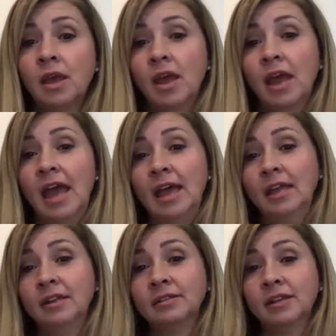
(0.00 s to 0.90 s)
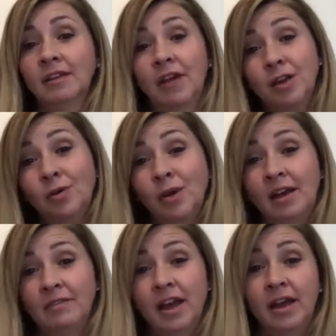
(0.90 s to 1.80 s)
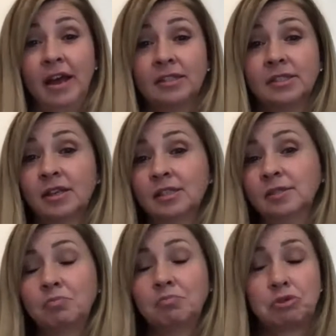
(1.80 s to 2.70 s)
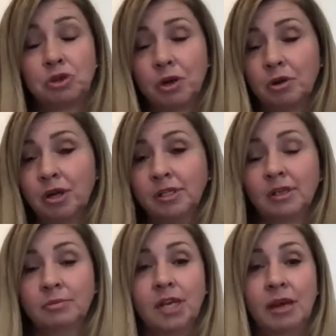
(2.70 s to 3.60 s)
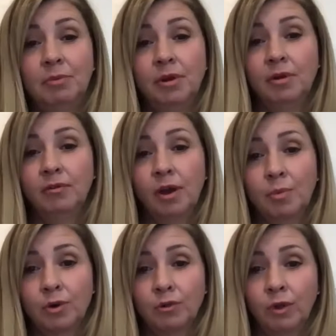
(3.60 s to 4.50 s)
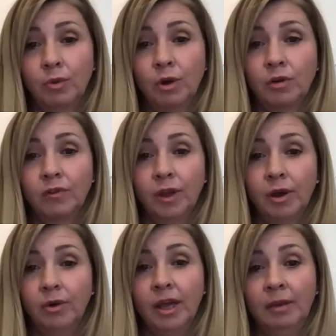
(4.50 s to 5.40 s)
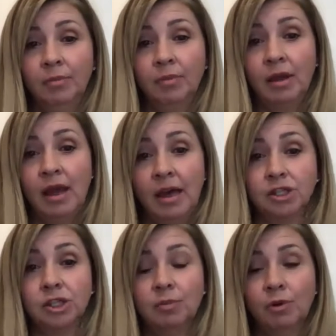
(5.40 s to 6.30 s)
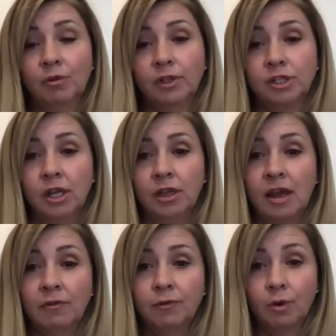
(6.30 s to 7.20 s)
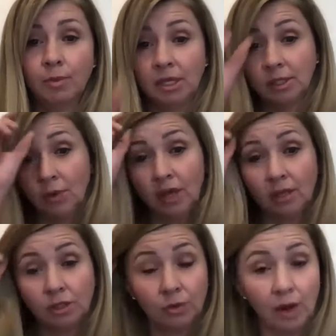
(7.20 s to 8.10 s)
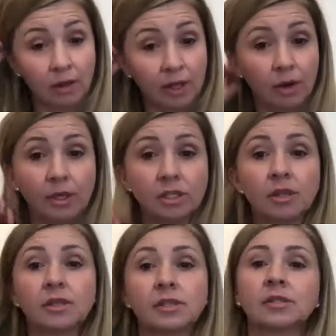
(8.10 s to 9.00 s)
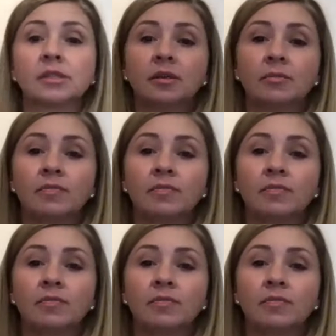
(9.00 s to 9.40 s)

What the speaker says: And if I don't have that access, triggering some type of approval workflow and actually provisioning that for me so I can directly go into the system.